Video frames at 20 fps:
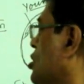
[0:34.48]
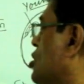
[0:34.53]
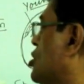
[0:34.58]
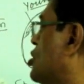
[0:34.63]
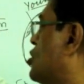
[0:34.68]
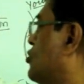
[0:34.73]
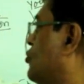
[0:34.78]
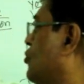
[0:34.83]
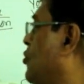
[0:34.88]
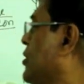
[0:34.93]

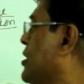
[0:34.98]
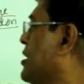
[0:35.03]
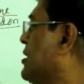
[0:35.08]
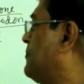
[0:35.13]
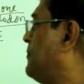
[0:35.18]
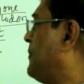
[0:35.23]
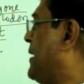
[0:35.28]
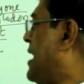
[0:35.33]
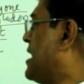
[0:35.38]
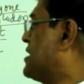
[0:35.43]

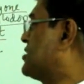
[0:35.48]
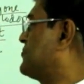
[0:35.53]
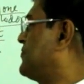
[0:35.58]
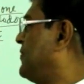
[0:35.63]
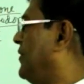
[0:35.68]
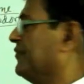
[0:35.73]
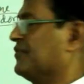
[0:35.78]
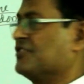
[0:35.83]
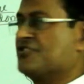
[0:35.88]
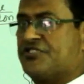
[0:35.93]
growing plants
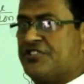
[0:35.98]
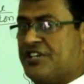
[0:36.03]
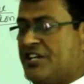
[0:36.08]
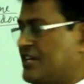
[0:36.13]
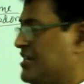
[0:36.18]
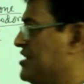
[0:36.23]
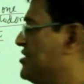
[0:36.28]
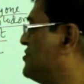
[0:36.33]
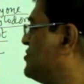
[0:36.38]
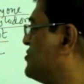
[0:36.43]
from
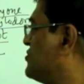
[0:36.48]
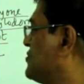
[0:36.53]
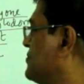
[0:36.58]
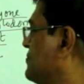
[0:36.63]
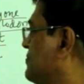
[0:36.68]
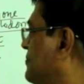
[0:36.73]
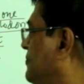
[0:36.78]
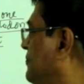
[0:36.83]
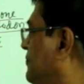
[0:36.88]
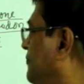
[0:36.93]

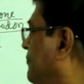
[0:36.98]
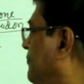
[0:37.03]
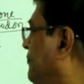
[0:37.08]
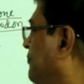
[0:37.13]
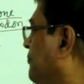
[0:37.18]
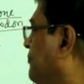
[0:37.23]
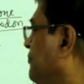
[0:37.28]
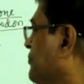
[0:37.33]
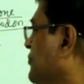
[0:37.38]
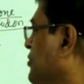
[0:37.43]
seeds,
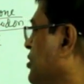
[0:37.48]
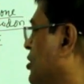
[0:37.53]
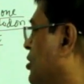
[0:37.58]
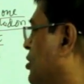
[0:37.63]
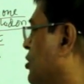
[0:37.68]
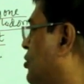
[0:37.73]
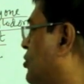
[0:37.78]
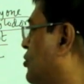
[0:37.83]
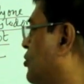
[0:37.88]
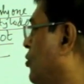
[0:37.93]

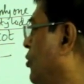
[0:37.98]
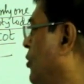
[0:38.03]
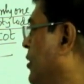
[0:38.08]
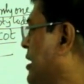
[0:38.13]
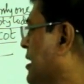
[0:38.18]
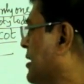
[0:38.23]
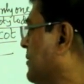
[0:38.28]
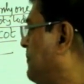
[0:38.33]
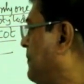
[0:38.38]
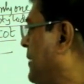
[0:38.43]

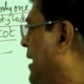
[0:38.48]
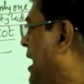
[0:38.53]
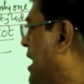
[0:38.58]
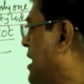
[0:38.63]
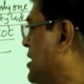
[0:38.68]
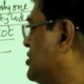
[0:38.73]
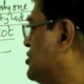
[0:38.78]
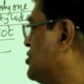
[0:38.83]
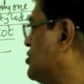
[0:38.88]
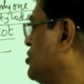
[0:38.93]
growing
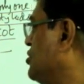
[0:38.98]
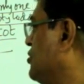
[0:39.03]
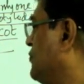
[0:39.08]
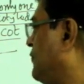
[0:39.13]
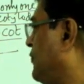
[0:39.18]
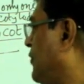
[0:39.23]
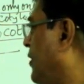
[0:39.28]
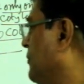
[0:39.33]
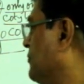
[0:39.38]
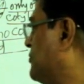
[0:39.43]
plants
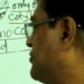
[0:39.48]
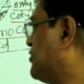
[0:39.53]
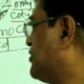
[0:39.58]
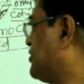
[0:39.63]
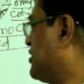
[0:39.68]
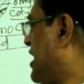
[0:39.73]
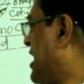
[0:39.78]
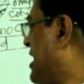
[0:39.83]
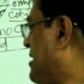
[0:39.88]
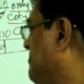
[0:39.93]
from
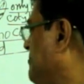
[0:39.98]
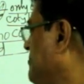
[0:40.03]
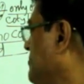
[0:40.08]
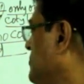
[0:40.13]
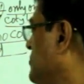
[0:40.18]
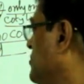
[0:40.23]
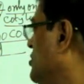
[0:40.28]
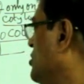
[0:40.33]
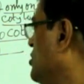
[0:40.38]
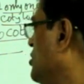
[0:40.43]

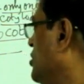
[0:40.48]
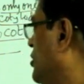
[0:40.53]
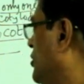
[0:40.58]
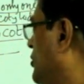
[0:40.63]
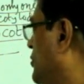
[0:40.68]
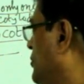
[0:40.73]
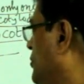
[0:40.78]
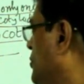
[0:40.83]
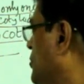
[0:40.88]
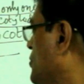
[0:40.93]
stem,
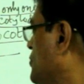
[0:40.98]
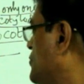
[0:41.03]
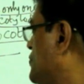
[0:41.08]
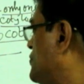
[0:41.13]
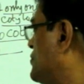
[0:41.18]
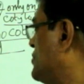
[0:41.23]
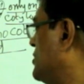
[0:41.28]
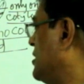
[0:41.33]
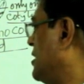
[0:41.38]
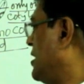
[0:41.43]

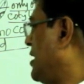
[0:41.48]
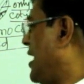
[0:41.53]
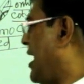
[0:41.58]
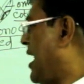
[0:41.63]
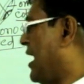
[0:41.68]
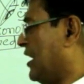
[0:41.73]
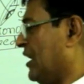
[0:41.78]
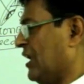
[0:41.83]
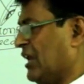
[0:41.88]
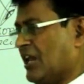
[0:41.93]
roots
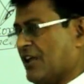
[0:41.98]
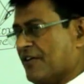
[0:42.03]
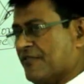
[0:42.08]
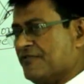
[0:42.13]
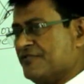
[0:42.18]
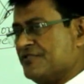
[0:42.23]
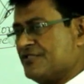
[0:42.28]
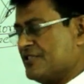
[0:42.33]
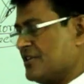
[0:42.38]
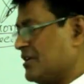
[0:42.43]
and
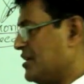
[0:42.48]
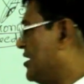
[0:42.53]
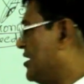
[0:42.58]
leaves,